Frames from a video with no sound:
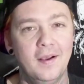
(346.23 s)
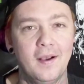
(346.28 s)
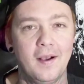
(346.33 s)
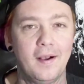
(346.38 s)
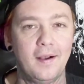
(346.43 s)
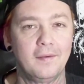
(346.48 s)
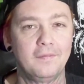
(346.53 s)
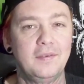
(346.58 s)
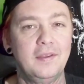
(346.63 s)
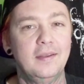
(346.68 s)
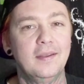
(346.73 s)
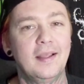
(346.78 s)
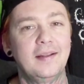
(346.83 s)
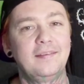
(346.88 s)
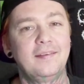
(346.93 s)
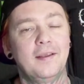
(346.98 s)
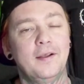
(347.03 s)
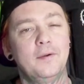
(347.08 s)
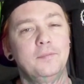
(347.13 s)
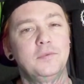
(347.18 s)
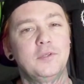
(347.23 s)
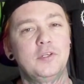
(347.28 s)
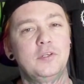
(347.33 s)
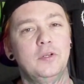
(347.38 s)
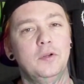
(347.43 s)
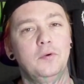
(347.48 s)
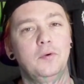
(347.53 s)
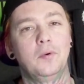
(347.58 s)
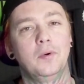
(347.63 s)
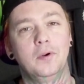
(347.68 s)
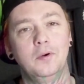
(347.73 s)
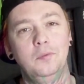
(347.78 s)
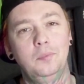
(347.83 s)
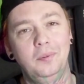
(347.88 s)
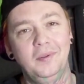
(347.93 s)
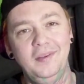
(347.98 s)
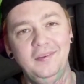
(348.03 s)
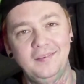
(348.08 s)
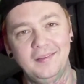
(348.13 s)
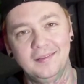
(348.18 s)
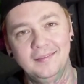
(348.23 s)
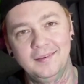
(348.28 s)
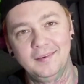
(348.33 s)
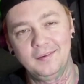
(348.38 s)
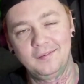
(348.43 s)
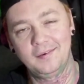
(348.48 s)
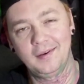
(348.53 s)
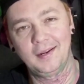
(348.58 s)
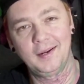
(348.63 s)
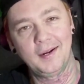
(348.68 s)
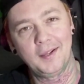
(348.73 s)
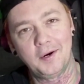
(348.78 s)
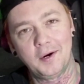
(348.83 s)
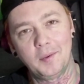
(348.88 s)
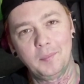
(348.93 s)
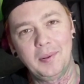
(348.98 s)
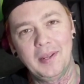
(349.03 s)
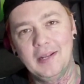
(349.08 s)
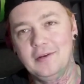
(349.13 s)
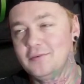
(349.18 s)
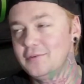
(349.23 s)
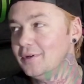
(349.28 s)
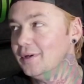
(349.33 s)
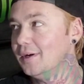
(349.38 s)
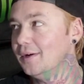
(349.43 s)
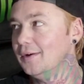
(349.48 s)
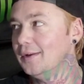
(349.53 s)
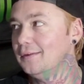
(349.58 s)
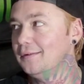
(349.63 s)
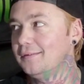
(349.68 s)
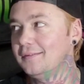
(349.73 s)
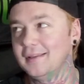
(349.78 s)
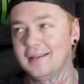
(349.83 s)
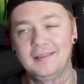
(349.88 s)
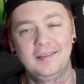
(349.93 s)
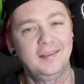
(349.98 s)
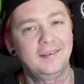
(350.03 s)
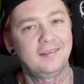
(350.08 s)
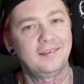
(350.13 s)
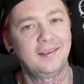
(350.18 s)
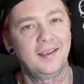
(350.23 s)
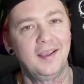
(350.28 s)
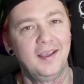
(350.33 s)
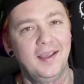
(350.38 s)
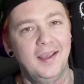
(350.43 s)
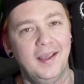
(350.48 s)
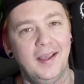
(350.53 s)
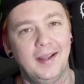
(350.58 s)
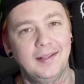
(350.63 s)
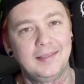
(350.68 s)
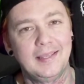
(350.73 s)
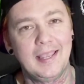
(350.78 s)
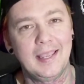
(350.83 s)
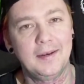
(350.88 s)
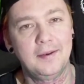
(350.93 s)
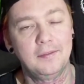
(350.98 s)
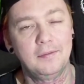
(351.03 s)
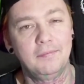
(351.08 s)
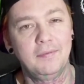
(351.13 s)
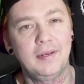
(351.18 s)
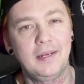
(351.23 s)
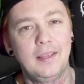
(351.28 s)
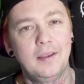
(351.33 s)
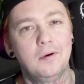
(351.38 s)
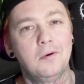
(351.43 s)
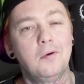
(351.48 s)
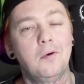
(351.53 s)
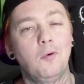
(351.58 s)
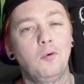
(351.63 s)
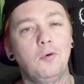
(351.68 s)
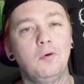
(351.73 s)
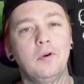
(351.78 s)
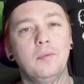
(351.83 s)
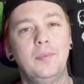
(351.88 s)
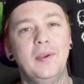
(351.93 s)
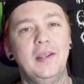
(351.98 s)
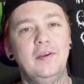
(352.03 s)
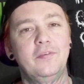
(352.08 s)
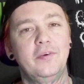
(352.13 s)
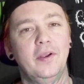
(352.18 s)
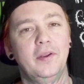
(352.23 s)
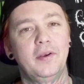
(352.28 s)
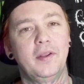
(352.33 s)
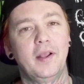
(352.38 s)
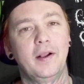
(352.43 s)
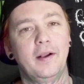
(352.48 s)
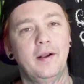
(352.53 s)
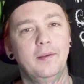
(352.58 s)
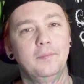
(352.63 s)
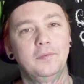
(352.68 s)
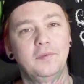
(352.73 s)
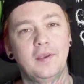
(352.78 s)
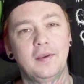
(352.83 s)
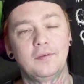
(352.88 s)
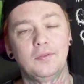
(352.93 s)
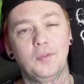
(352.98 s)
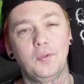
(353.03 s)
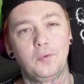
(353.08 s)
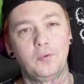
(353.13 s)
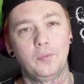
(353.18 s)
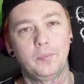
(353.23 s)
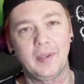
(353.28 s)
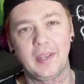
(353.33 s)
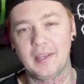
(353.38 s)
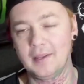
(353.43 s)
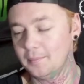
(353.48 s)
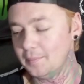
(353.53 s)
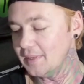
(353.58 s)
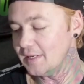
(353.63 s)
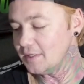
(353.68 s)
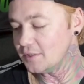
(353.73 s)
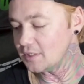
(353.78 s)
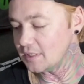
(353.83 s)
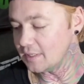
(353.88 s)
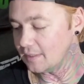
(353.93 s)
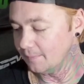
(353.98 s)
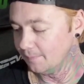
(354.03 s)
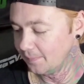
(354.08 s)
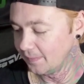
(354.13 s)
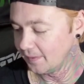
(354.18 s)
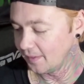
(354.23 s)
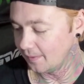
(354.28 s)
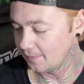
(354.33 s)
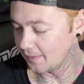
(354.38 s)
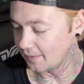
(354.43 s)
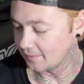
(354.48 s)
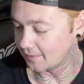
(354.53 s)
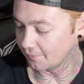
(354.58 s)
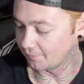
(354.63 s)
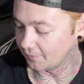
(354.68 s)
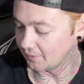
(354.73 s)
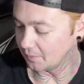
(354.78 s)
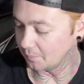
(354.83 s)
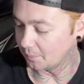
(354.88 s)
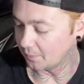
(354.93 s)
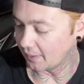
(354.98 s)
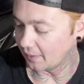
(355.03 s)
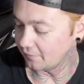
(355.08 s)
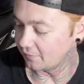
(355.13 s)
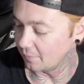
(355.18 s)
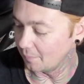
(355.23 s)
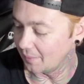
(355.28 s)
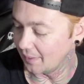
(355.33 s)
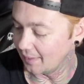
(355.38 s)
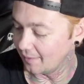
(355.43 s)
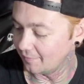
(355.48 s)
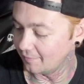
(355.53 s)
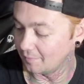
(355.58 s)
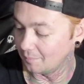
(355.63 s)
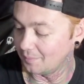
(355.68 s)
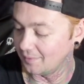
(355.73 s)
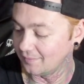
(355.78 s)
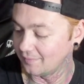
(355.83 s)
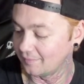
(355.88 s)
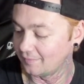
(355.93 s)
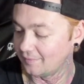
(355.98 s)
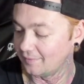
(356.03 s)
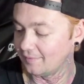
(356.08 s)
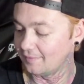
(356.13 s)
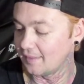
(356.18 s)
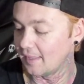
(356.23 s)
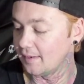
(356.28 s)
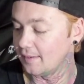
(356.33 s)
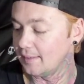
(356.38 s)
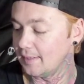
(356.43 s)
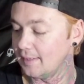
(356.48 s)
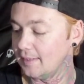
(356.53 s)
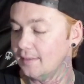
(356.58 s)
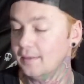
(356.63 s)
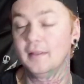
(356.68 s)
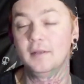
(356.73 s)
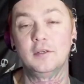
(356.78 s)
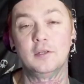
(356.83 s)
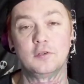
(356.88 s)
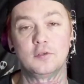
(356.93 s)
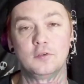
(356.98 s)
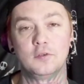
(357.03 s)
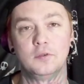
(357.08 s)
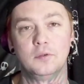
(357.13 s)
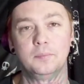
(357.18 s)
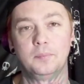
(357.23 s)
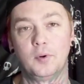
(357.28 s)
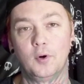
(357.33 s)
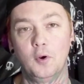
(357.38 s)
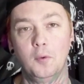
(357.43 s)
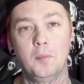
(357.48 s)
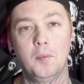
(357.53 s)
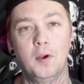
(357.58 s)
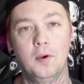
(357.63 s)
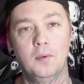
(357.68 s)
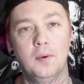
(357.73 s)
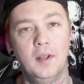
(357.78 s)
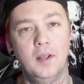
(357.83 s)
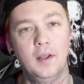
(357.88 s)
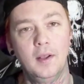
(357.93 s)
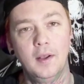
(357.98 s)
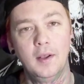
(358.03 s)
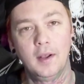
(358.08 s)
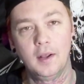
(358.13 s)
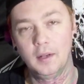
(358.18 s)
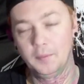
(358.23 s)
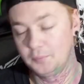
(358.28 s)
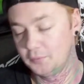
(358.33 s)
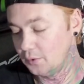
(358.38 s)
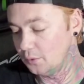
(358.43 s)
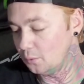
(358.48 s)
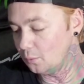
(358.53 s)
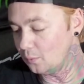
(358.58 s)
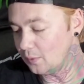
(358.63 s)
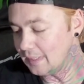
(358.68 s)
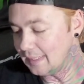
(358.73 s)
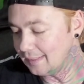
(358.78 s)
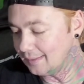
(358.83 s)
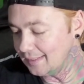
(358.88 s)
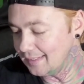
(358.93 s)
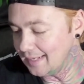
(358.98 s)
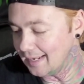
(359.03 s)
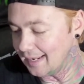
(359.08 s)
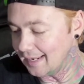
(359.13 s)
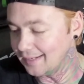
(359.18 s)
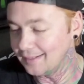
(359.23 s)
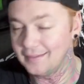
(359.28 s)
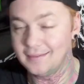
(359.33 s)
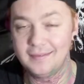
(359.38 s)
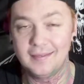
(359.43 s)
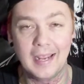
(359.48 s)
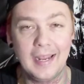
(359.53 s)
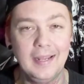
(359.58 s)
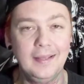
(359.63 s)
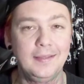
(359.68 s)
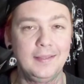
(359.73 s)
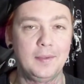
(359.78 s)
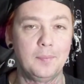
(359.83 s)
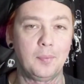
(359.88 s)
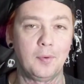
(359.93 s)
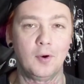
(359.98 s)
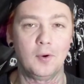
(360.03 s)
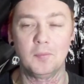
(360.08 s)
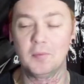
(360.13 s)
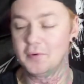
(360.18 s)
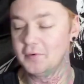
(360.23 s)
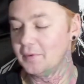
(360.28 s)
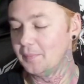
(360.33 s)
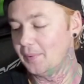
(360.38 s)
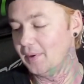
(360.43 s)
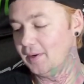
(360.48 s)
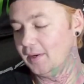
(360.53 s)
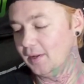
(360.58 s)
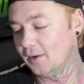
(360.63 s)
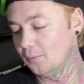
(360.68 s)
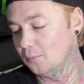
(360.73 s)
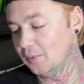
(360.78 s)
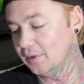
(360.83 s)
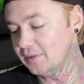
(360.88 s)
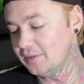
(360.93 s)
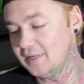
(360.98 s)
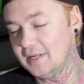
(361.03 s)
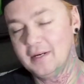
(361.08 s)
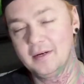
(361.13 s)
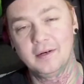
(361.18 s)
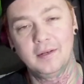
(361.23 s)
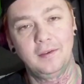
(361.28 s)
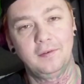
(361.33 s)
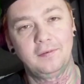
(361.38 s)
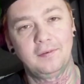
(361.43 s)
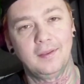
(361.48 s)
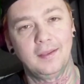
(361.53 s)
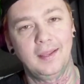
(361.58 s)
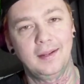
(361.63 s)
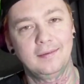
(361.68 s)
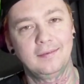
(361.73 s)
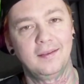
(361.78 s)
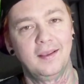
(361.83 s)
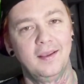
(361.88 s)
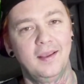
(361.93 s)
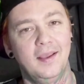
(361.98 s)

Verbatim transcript: Uh, if you'd like to help the show grow, please consider checking out our Patreon. It looks like this at the end of the video, or go to patreon.com slash localbandbg. And that definitely applies to bands and businesses that need additional promo up to weekly and daily promo, depending on what tier you select.